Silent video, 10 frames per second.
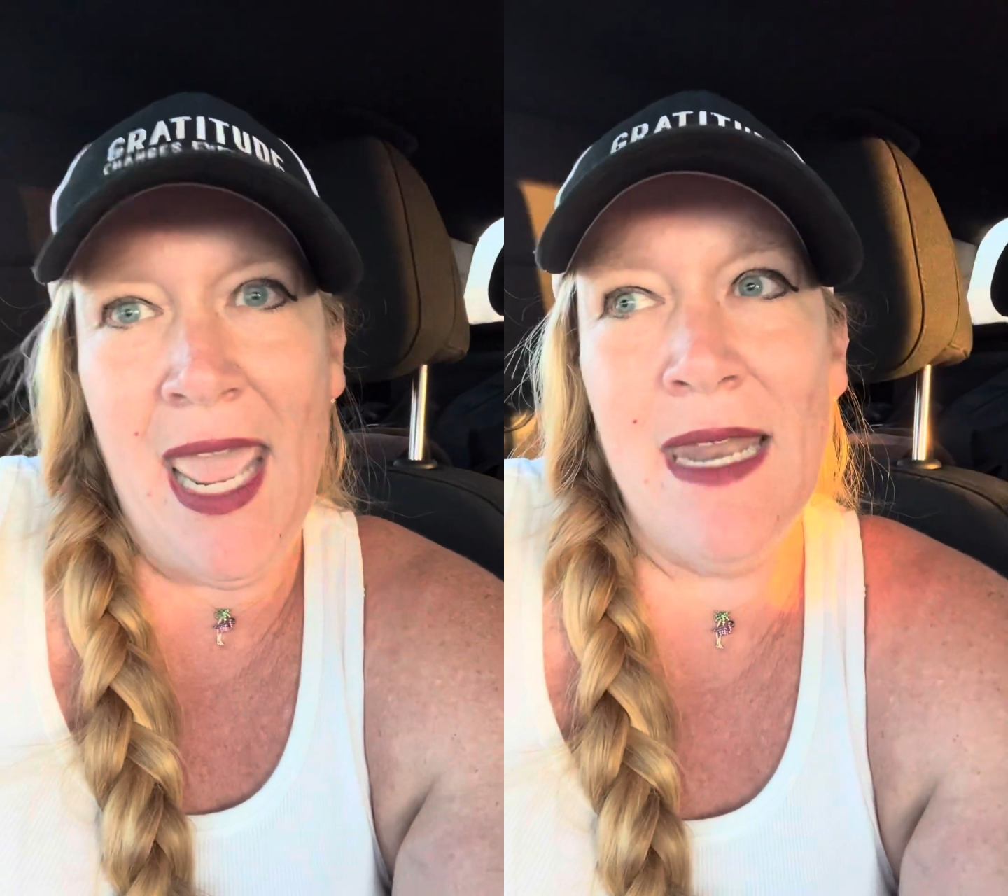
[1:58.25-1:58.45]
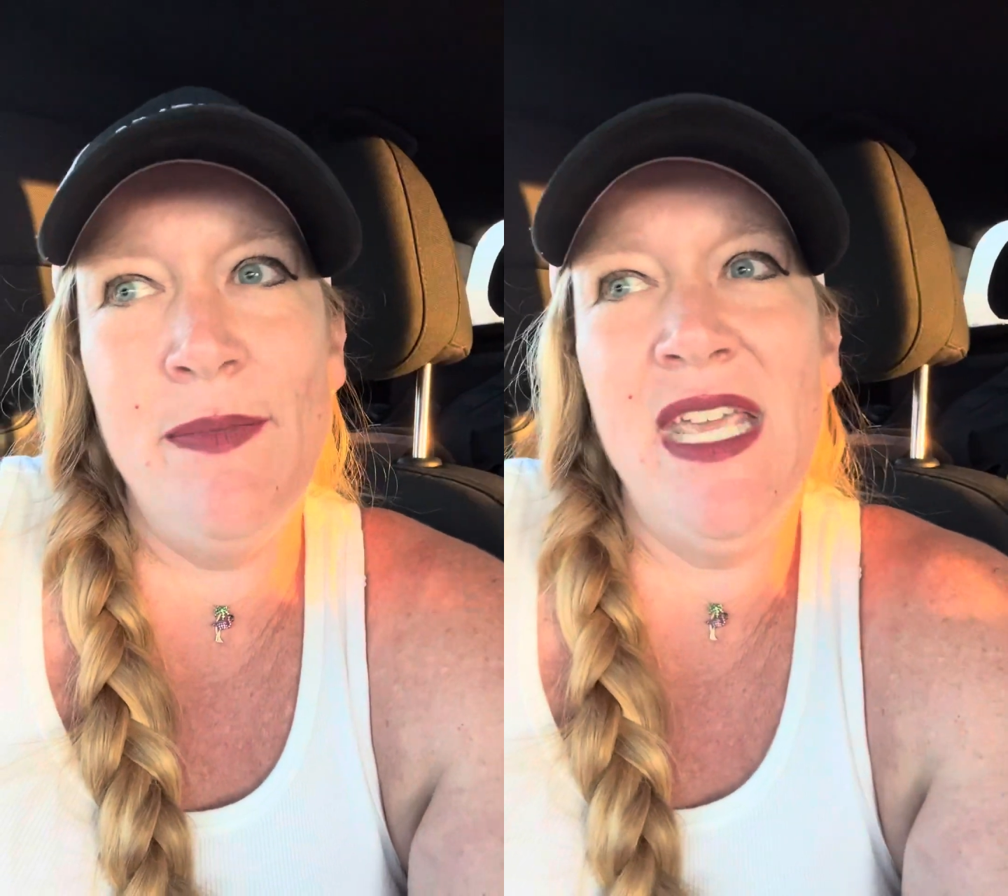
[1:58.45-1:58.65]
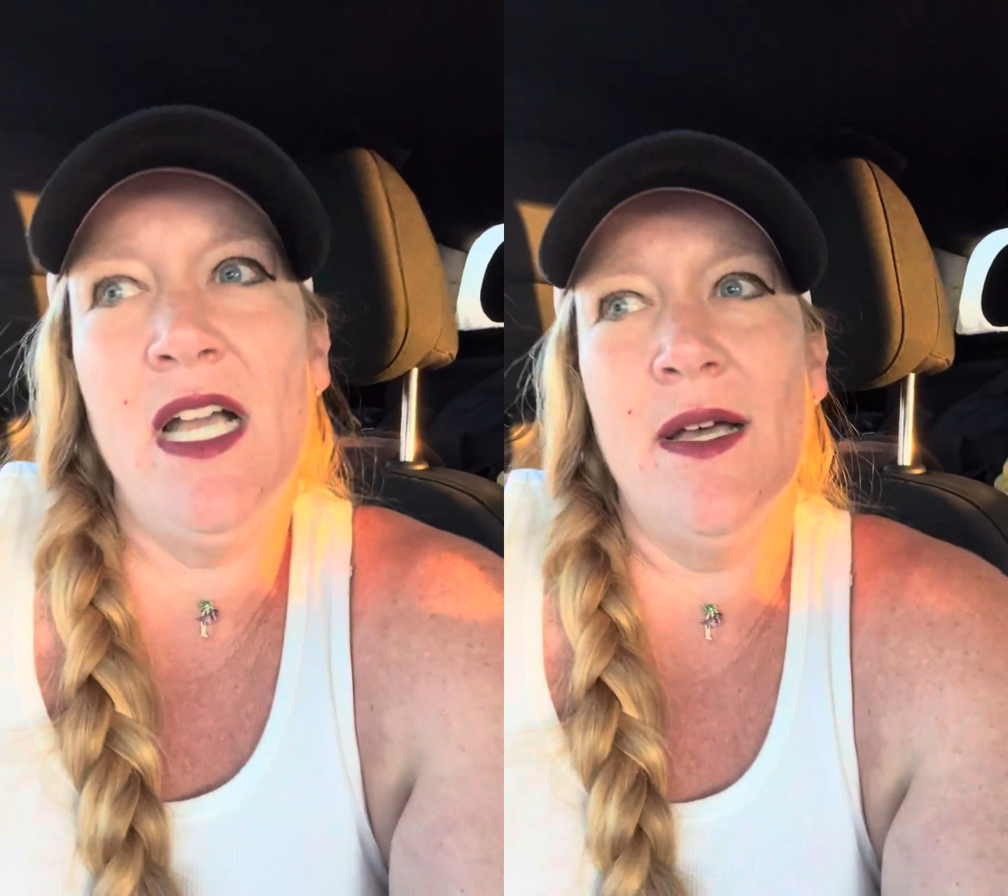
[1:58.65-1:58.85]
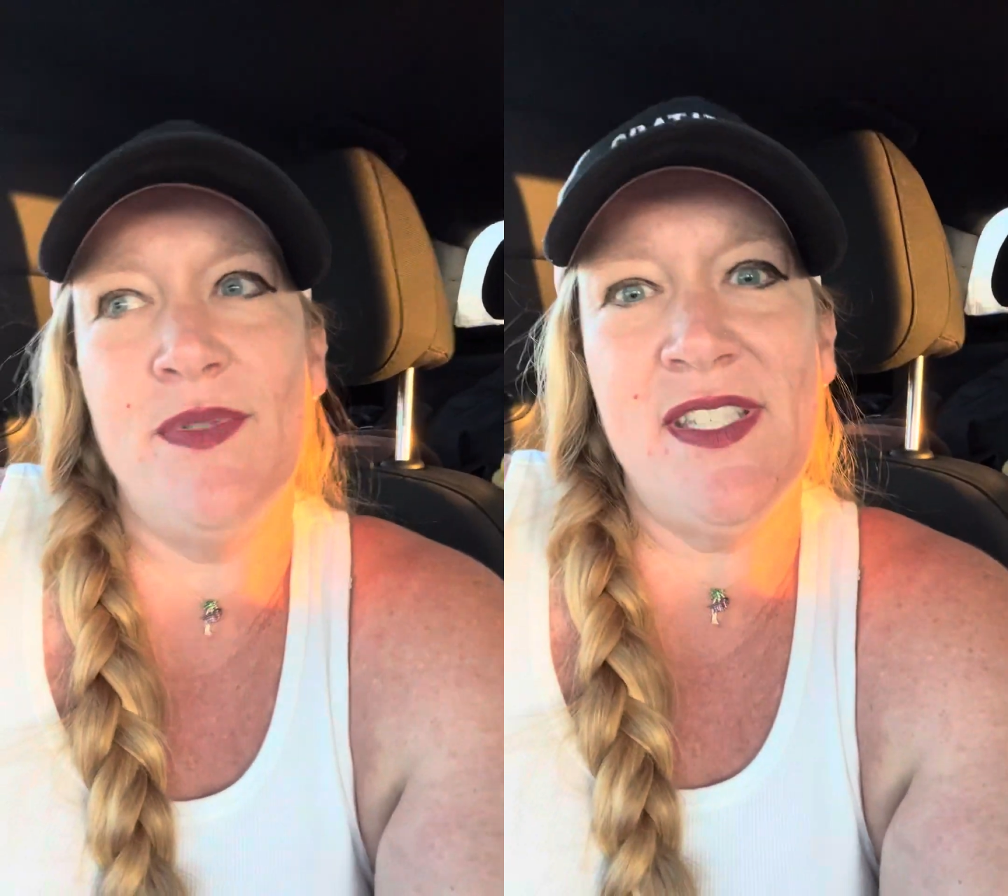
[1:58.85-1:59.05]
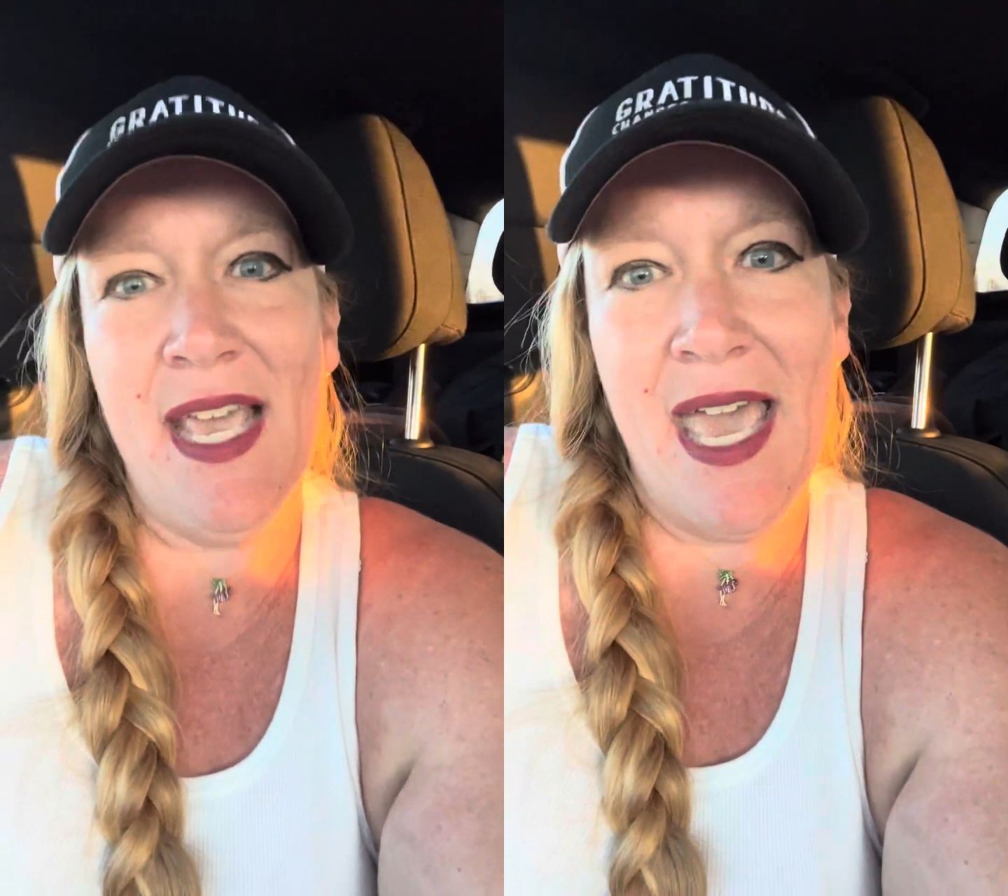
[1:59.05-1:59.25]
and being
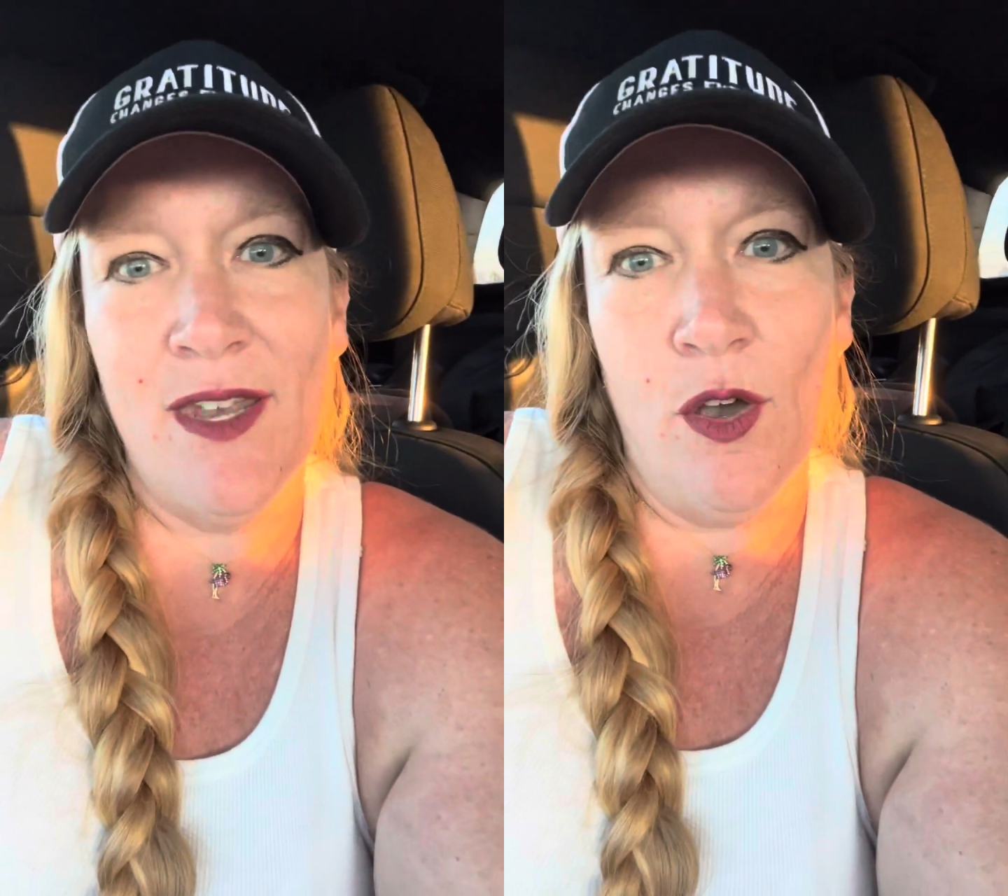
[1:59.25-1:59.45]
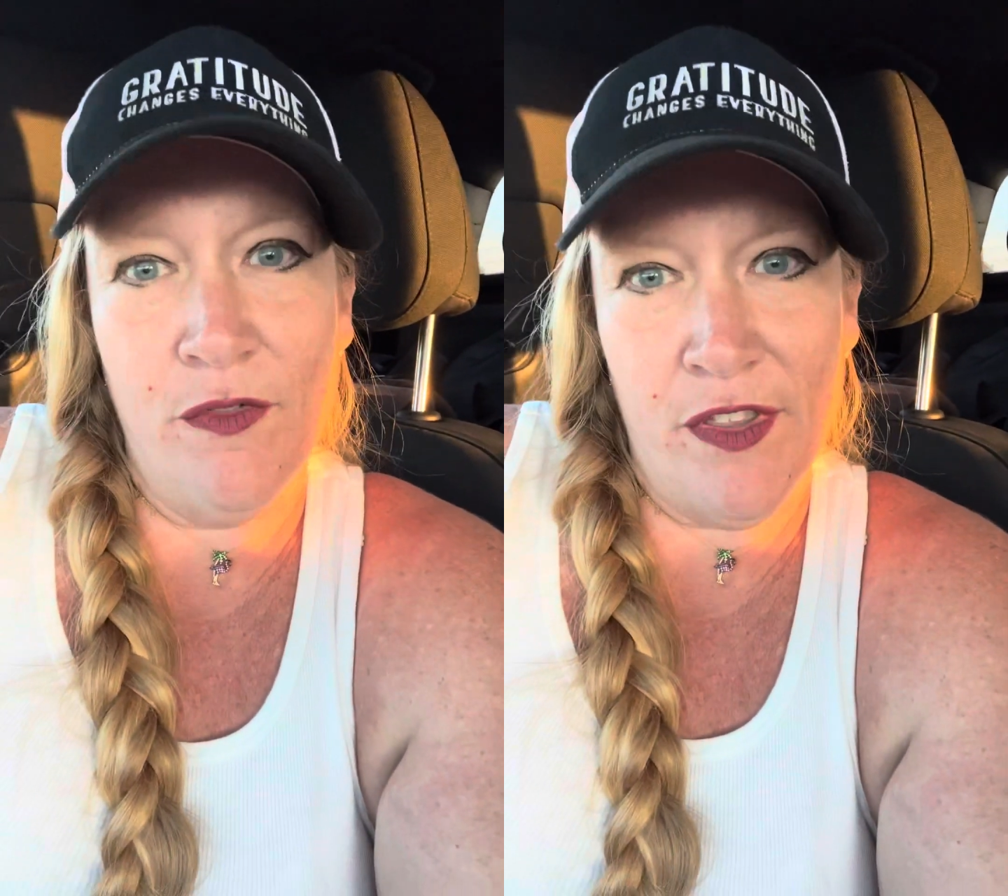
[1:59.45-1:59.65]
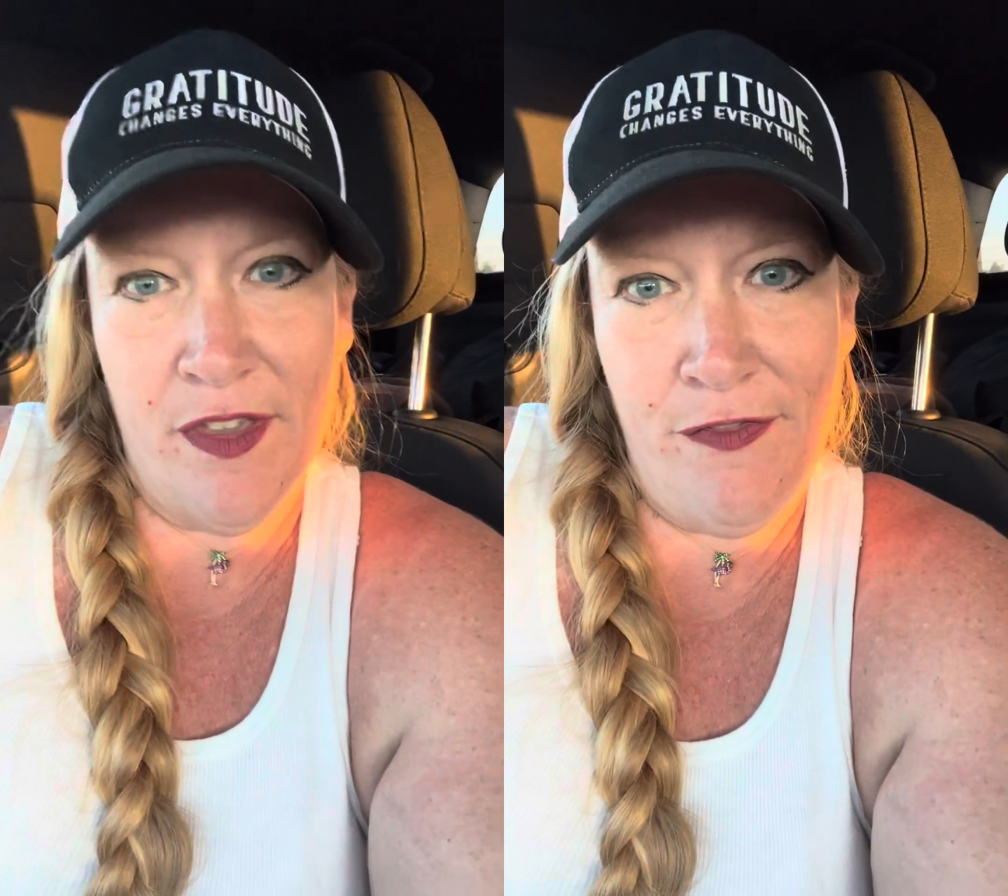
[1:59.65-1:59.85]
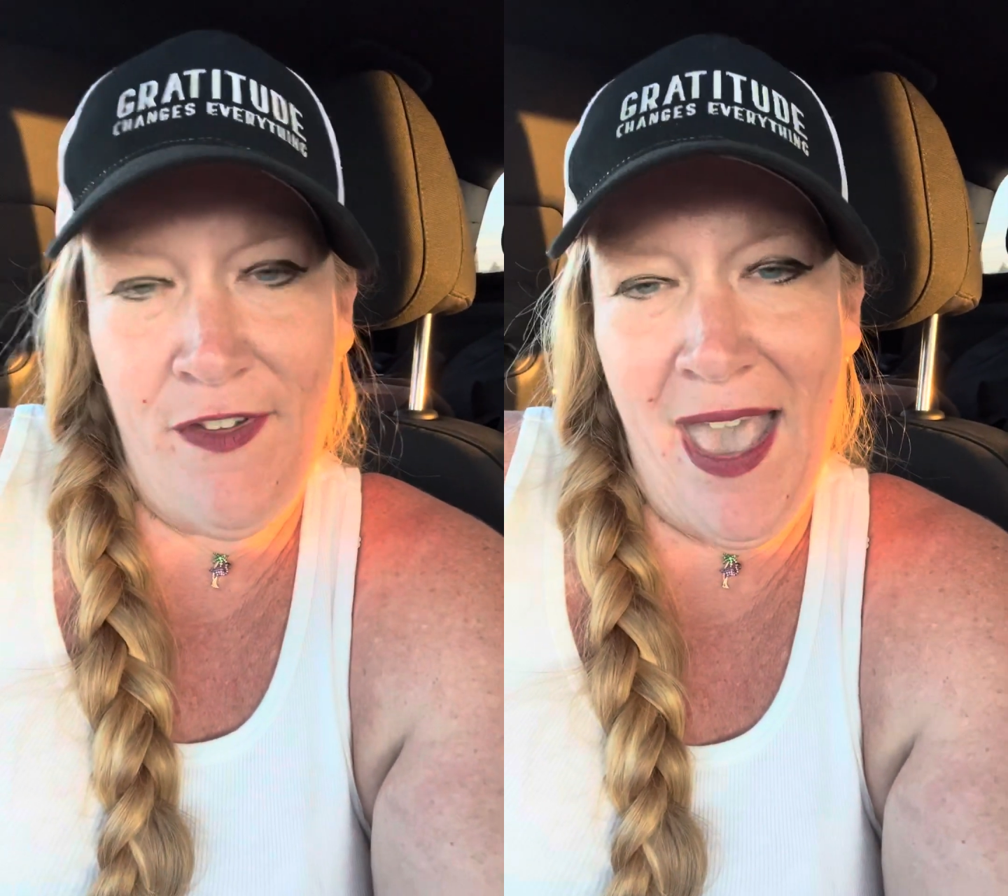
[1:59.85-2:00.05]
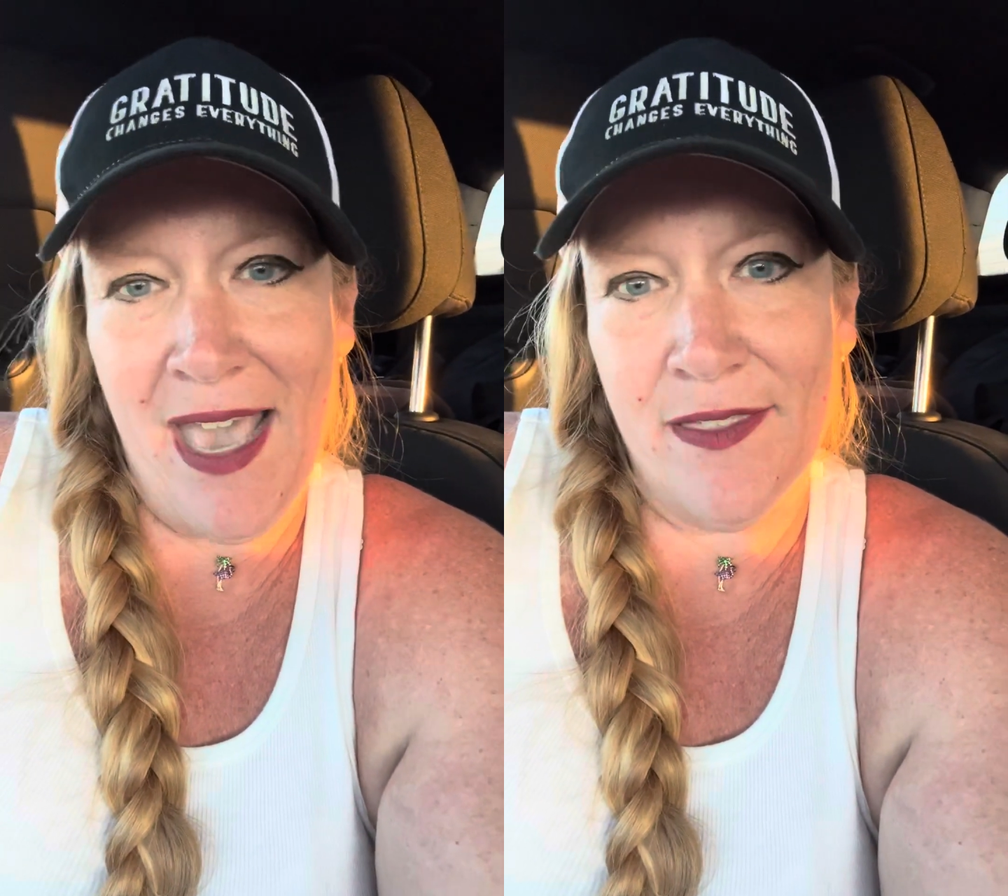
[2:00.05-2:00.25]
upset over the
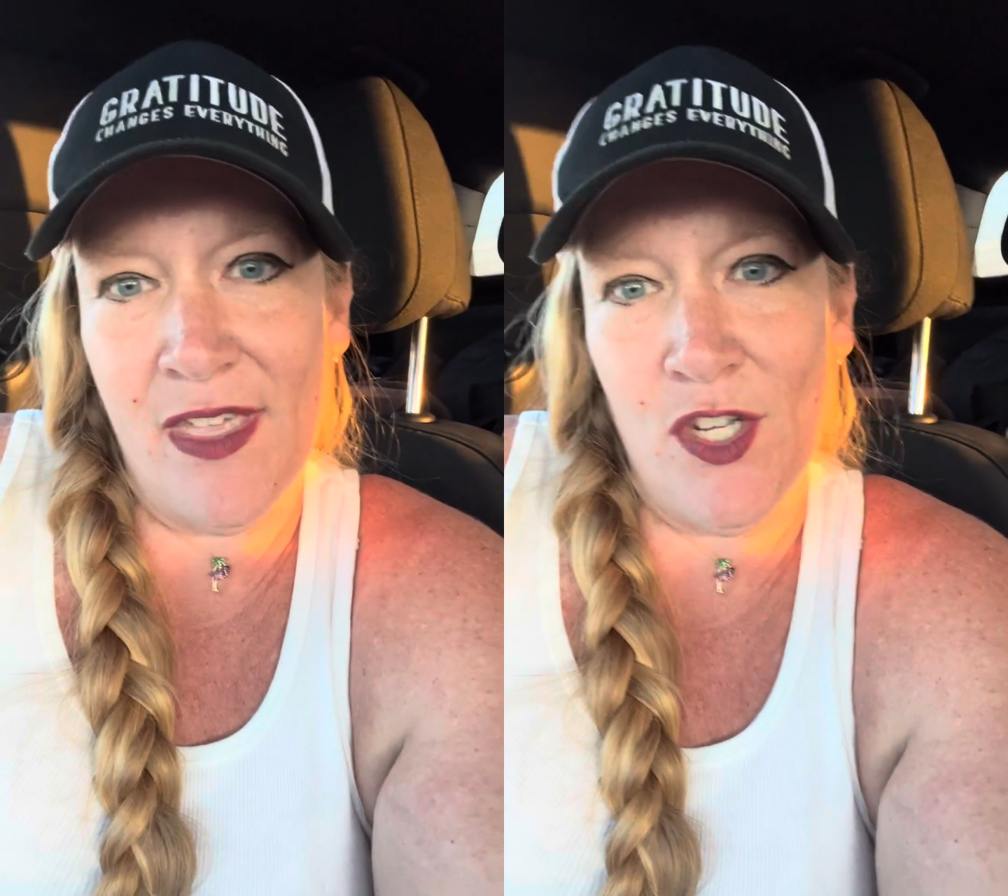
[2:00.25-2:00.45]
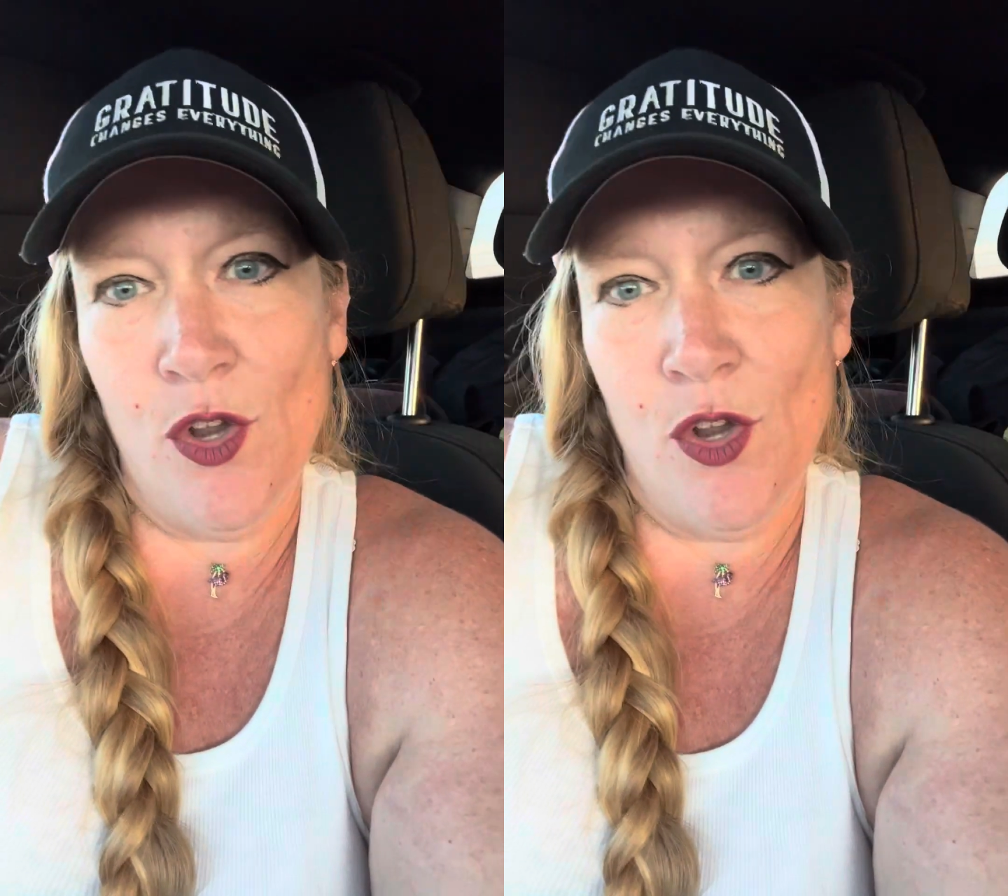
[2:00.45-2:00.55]
fact that